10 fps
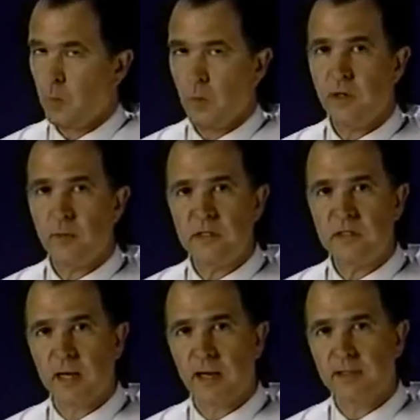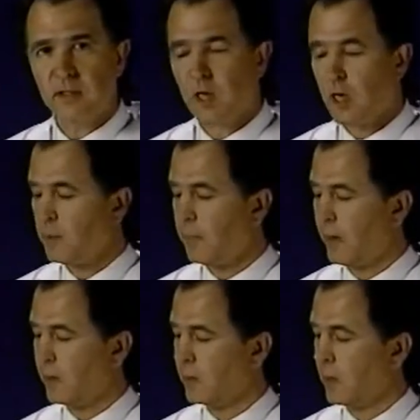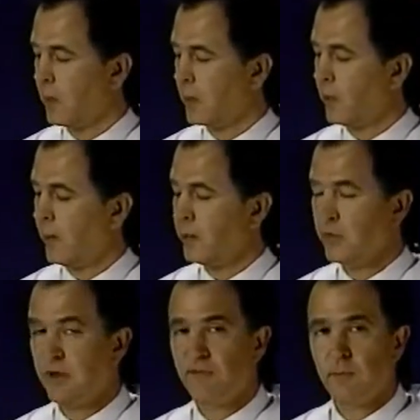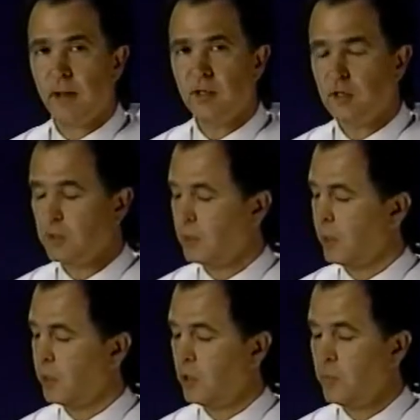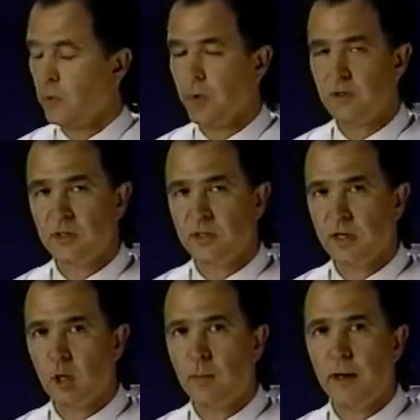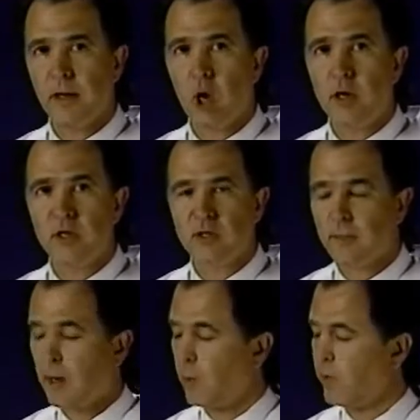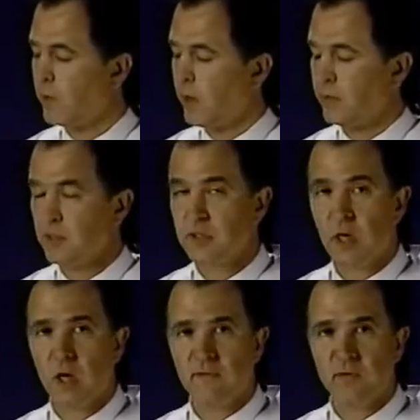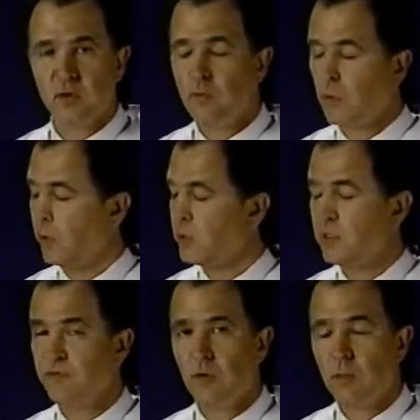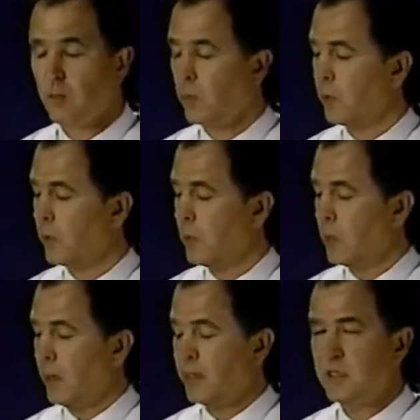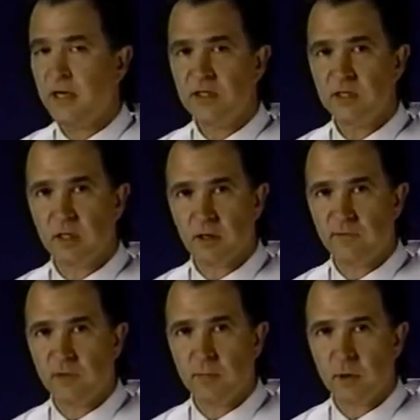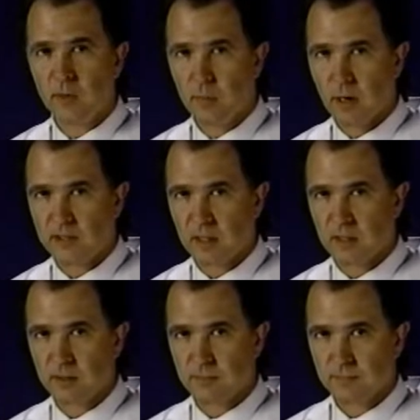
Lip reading: One of the reasons I like to talk about cranial deformation in newborns is that nobody argues about whether or not the skull of a newborn is deformable. It's necessary for the birth process.